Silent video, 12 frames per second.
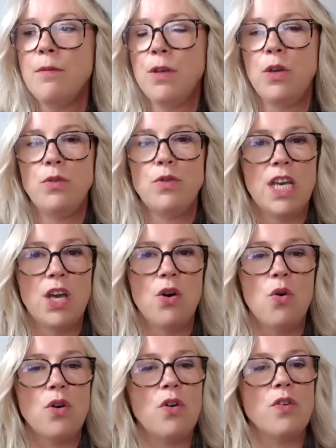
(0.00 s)
beauty
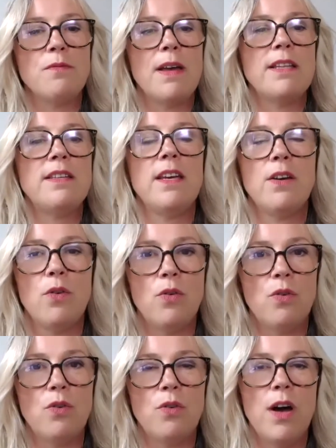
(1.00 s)
or cosmetic
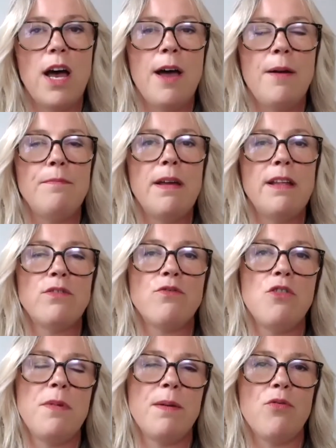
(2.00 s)
or men's
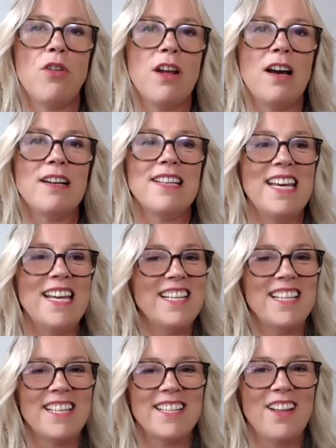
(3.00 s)
grooming product
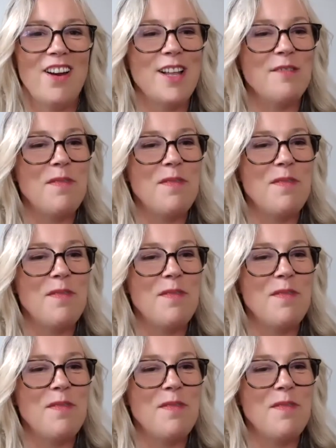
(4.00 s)
into the slides.